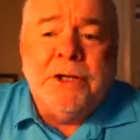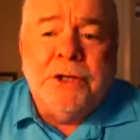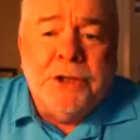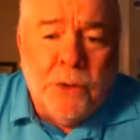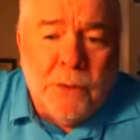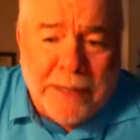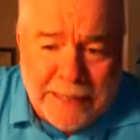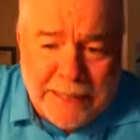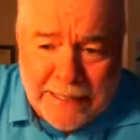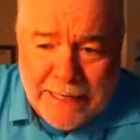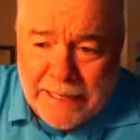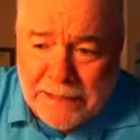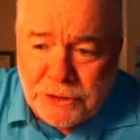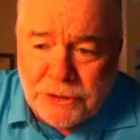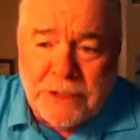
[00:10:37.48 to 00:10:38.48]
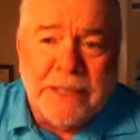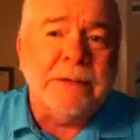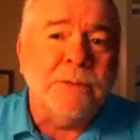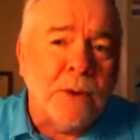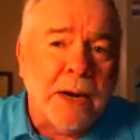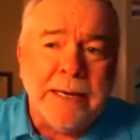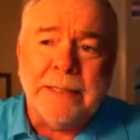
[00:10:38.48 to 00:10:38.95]
to do any of that shit
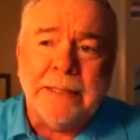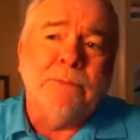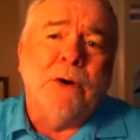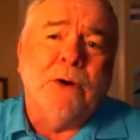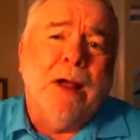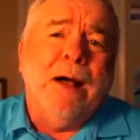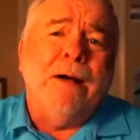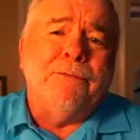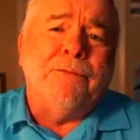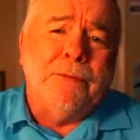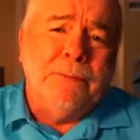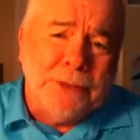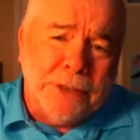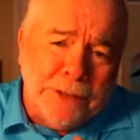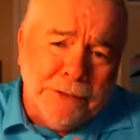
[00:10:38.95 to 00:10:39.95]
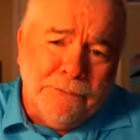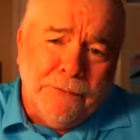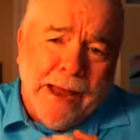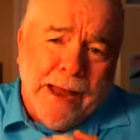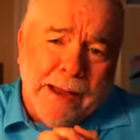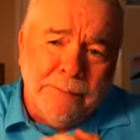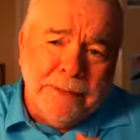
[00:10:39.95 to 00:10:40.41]
right we're all from good
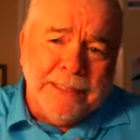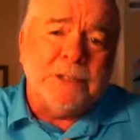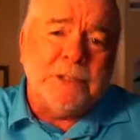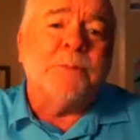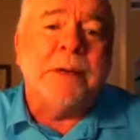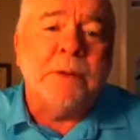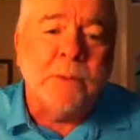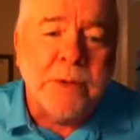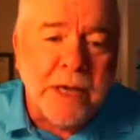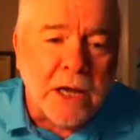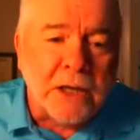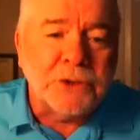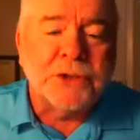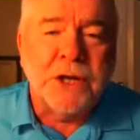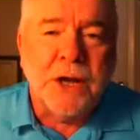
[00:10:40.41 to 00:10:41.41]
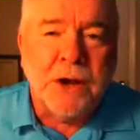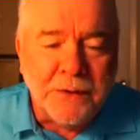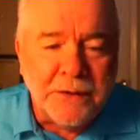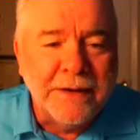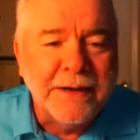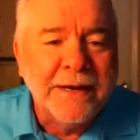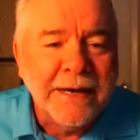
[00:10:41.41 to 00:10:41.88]
families but we
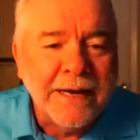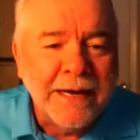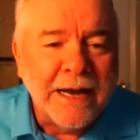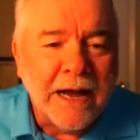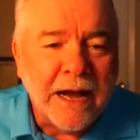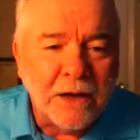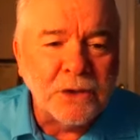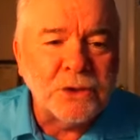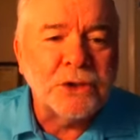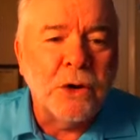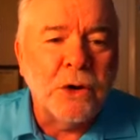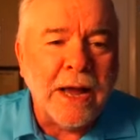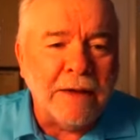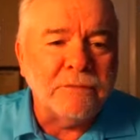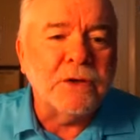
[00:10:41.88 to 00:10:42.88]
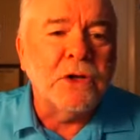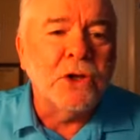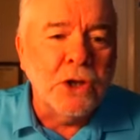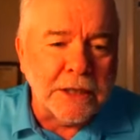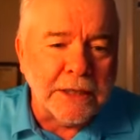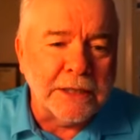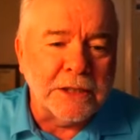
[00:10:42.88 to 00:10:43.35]
also also have to
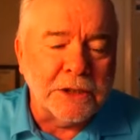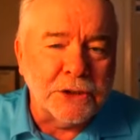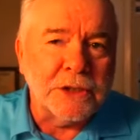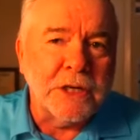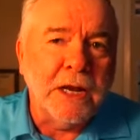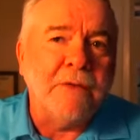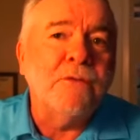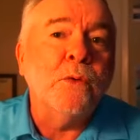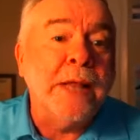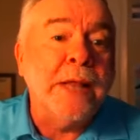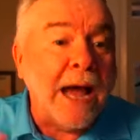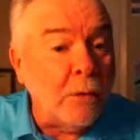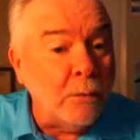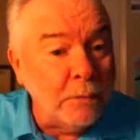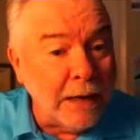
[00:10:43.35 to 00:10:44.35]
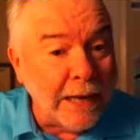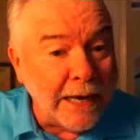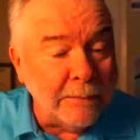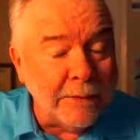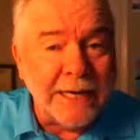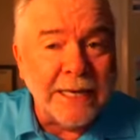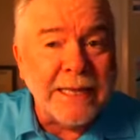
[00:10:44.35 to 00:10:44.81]
look at this stuff without
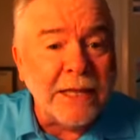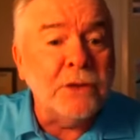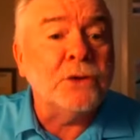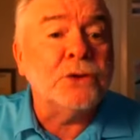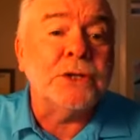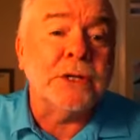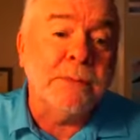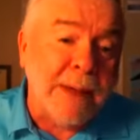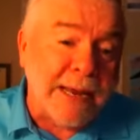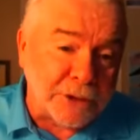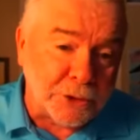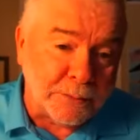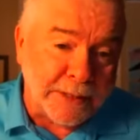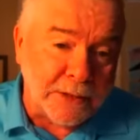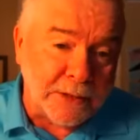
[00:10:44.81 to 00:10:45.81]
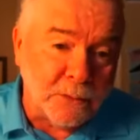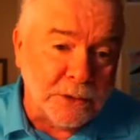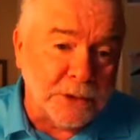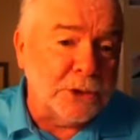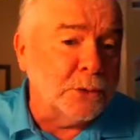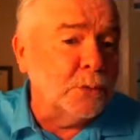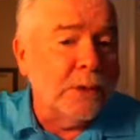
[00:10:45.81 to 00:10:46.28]
blaming. And then there's enmeshment,
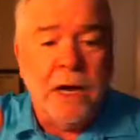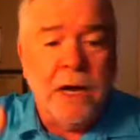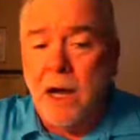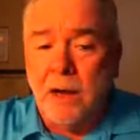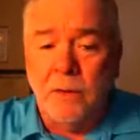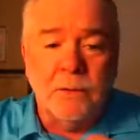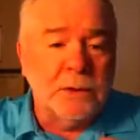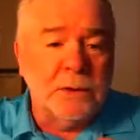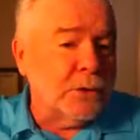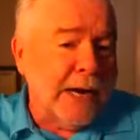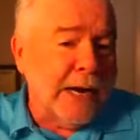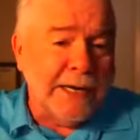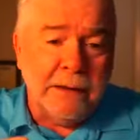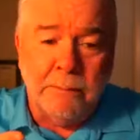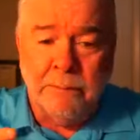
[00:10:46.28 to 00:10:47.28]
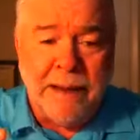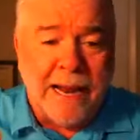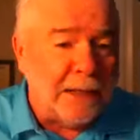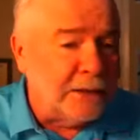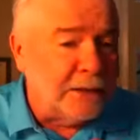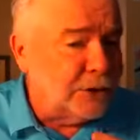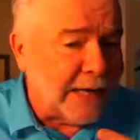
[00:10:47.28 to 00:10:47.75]
which is we all were trying to
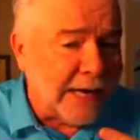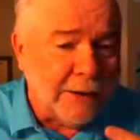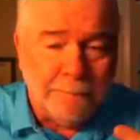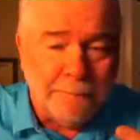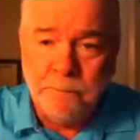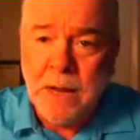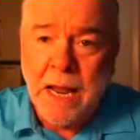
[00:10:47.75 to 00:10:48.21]
balance out